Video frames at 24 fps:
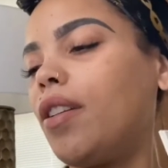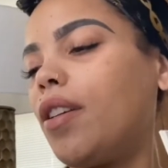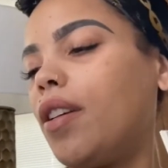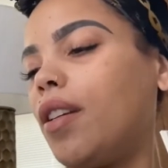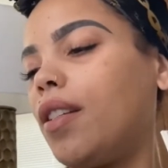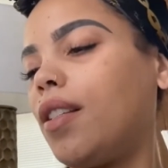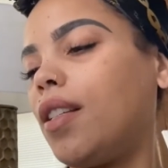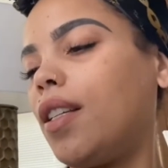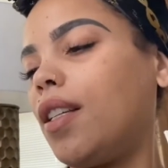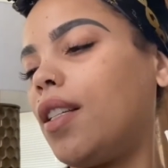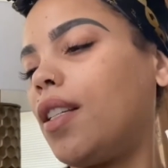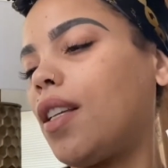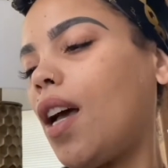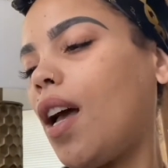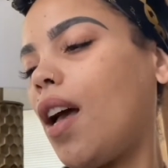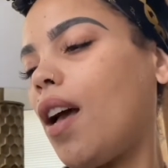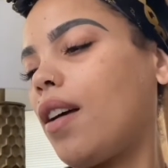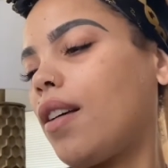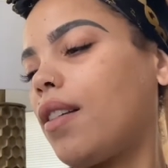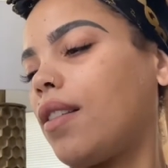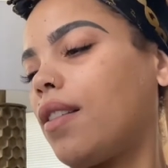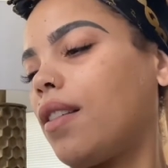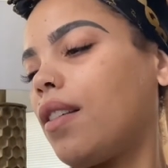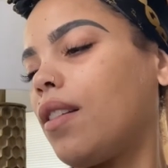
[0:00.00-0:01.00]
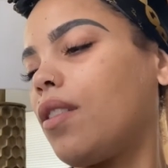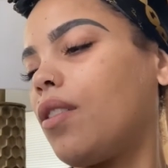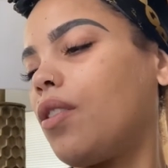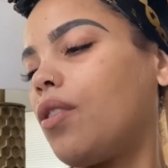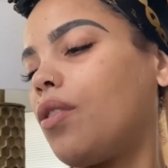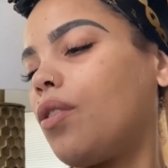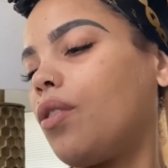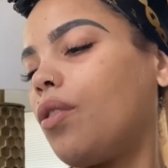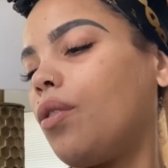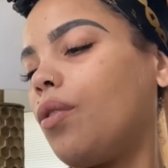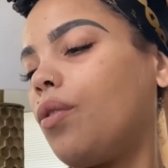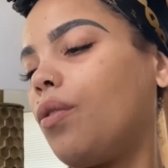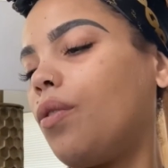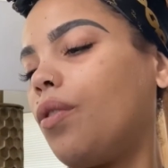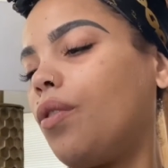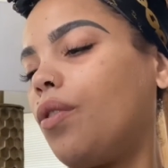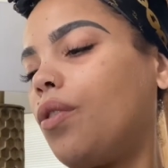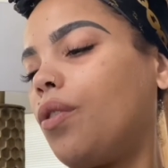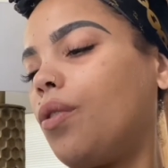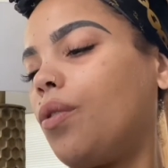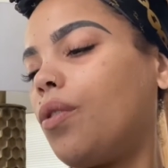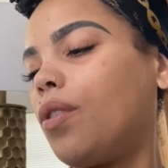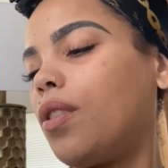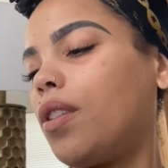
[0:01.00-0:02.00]
Detox and Soothe
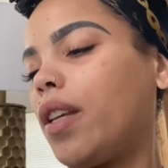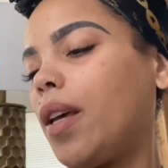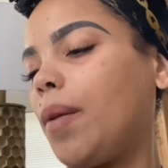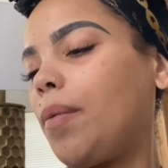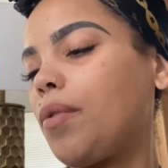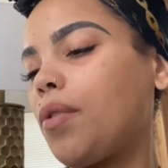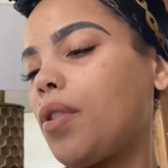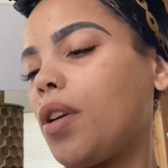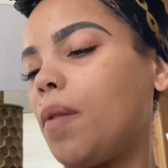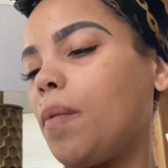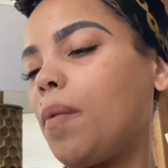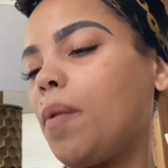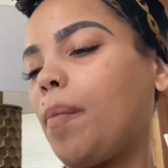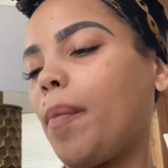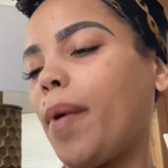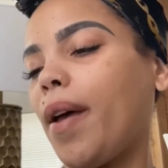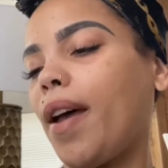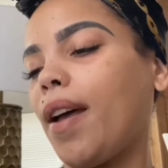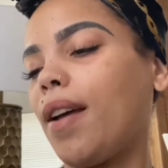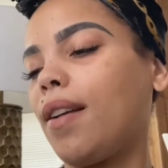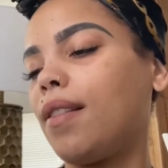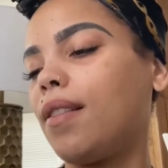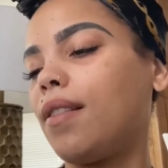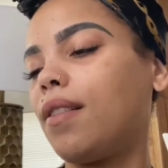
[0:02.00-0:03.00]
two-step treatment mask.